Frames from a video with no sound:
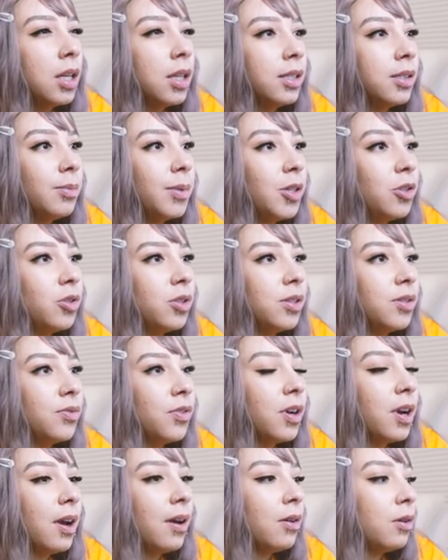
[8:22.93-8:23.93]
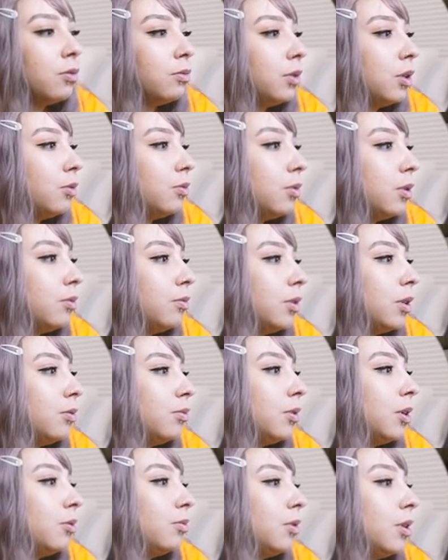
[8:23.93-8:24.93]
Let's make drinks for... Oh, no, no, no,
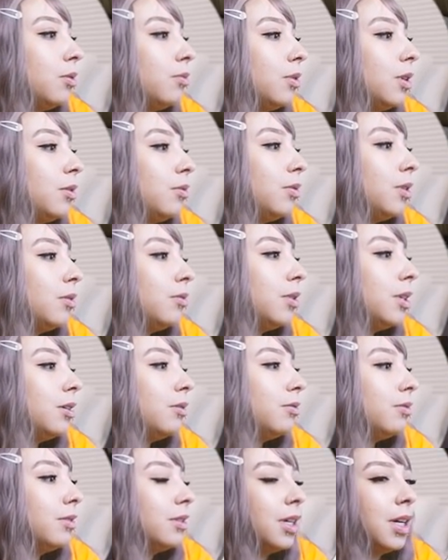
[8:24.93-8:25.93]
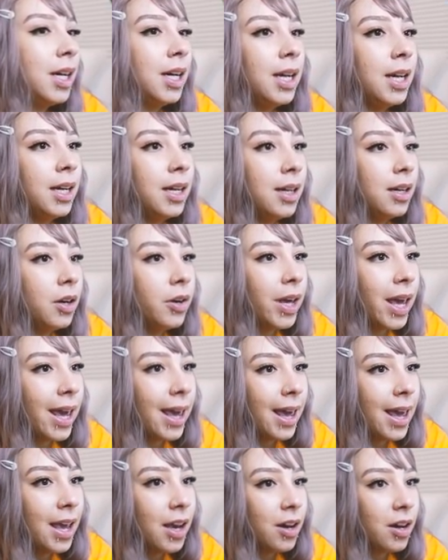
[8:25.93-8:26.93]
no, no, no, no, no. Uh,
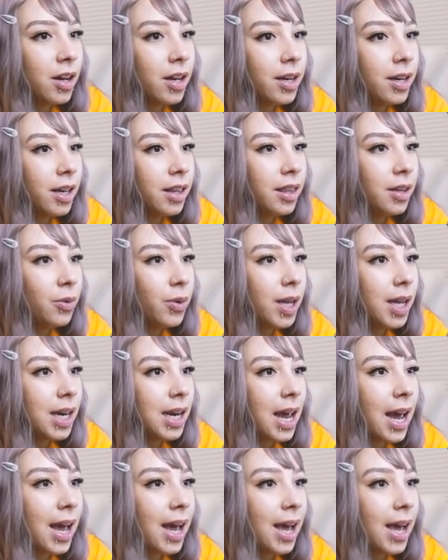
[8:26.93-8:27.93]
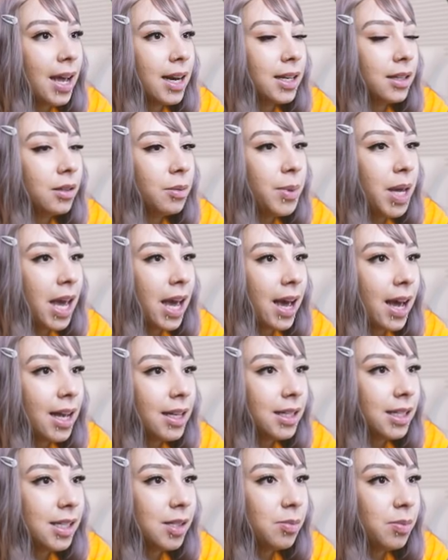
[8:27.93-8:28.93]
okay, hang on. I think we can add... Let me
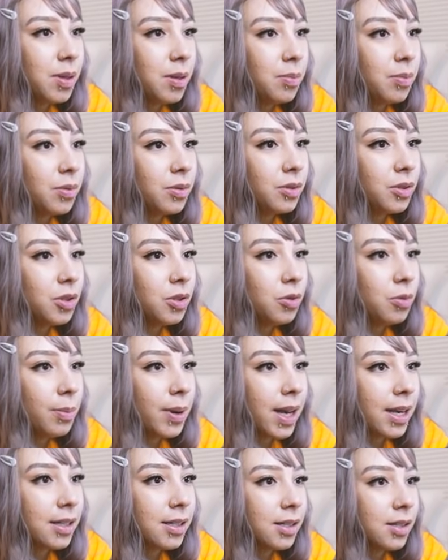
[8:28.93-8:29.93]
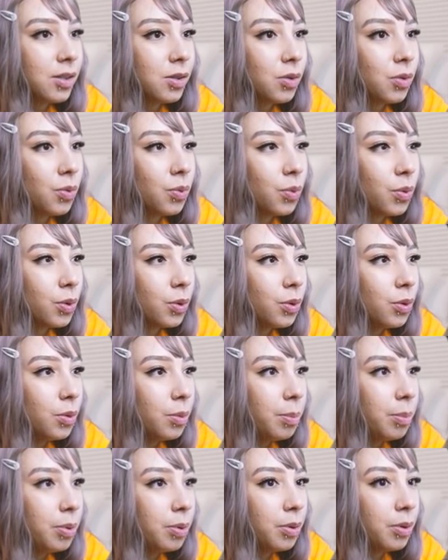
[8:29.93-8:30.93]
add these people to Max's
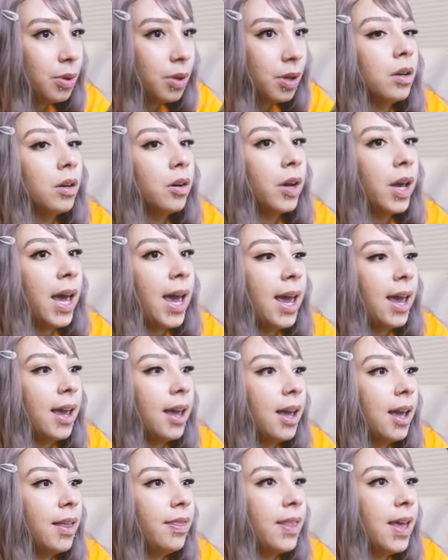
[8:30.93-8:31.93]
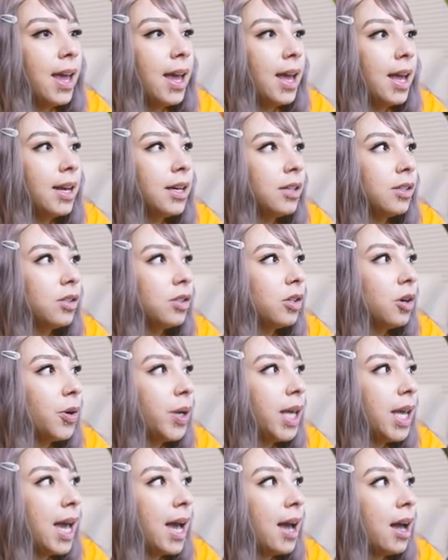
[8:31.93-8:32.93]
group. Okay, and then, so
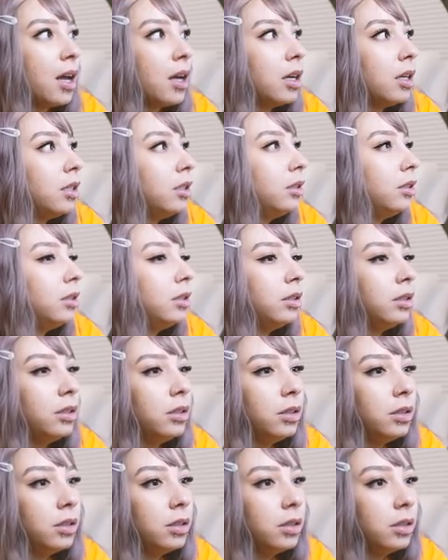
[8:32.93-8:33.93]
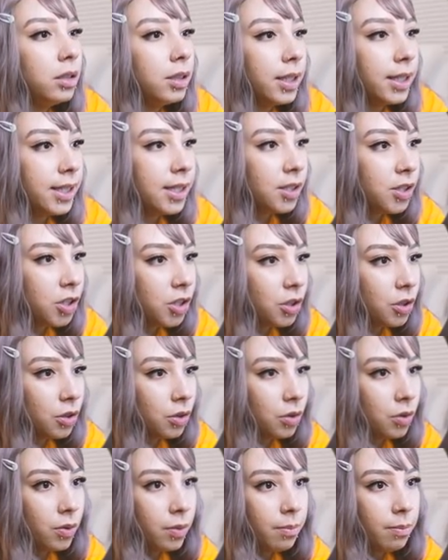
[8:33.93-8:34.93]
he... Oh, let's
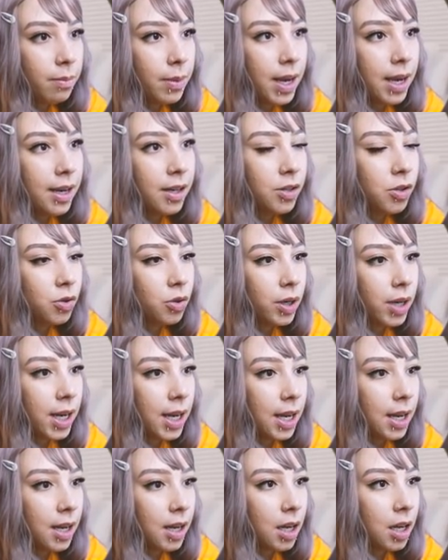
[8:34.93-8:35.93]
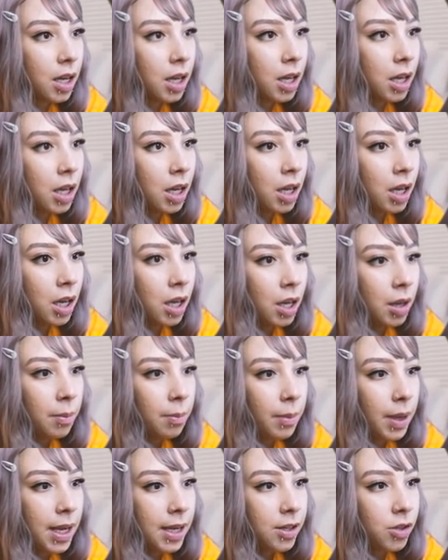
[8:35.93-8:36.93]
do make drink...
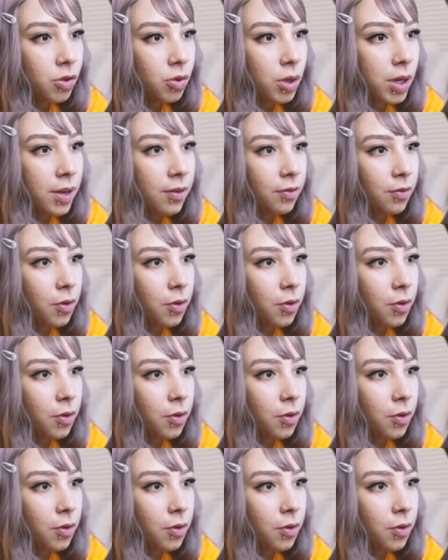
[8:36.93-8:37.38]
Make drink